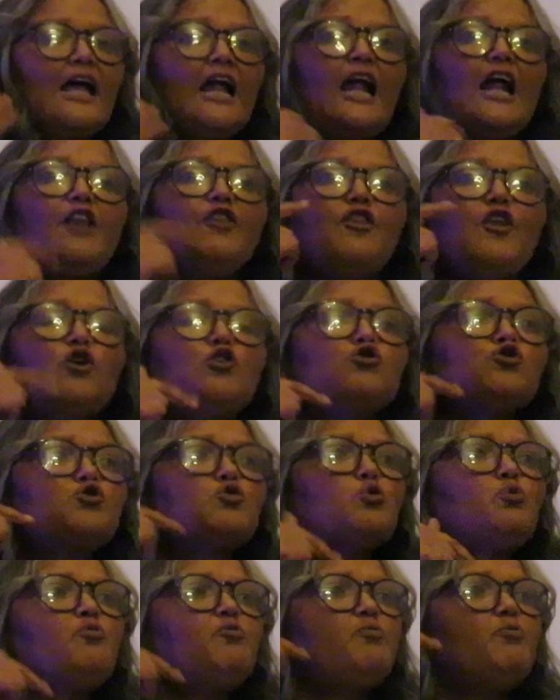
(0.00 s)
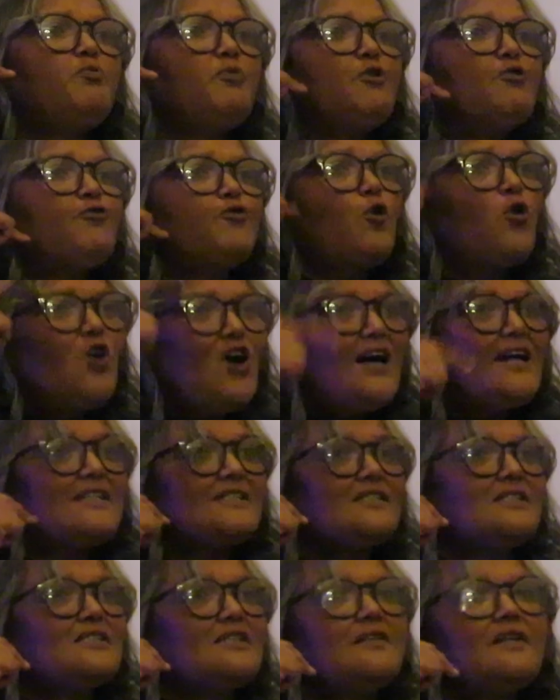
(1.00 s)
and those who before
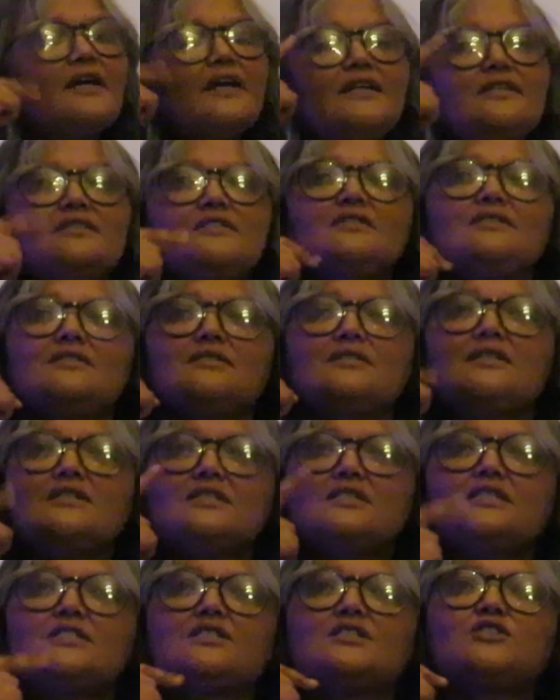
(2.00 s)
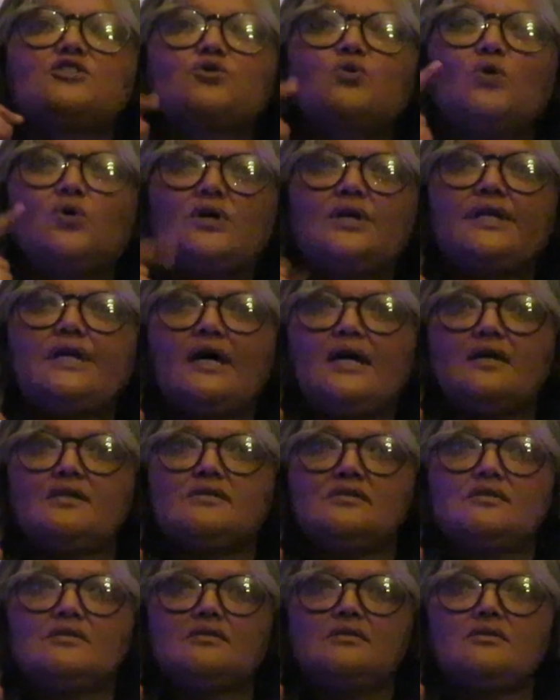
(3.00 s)
us in the 80s and the 60s
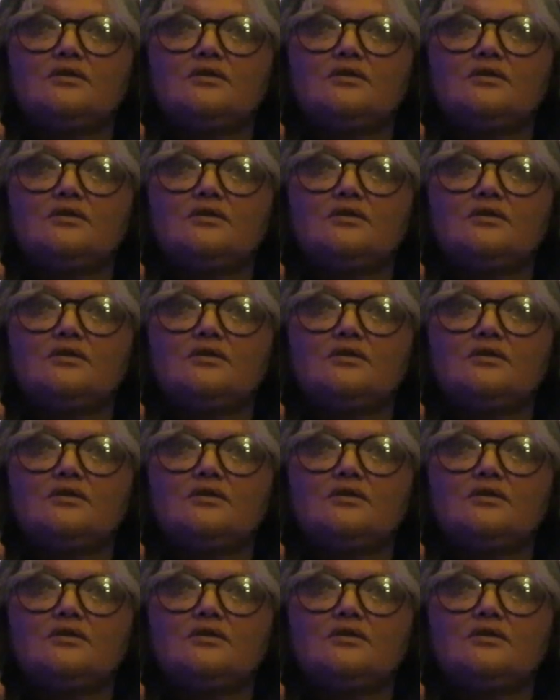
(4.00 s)
organized.